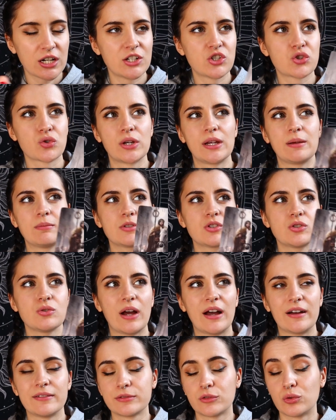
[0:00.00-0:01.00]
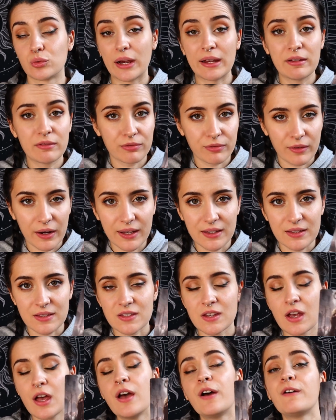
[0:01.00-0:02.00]
a dream to have great
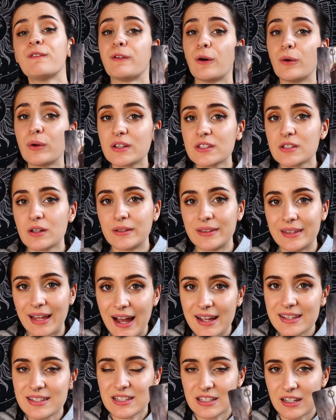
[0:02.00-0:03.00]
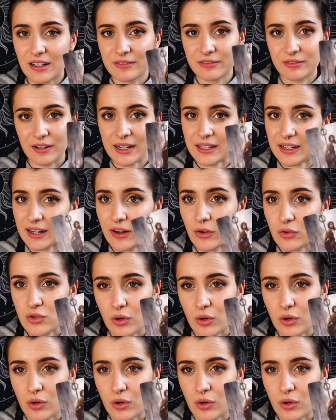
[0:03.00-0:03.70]
friends, focus on that stuff right now.